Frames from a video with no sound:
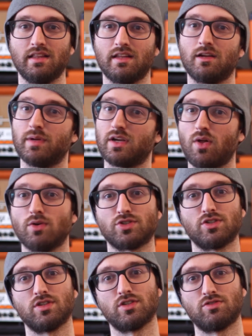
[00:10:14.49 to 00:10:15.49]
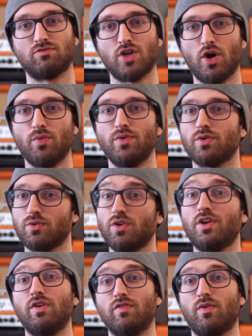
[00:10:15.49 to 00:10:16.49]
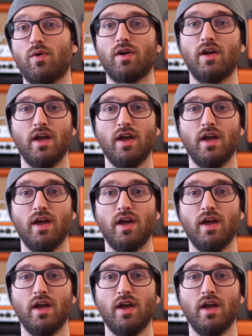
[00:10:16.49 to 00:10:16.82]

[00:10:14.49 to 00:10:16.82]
little bit closer to the tone you're looking for.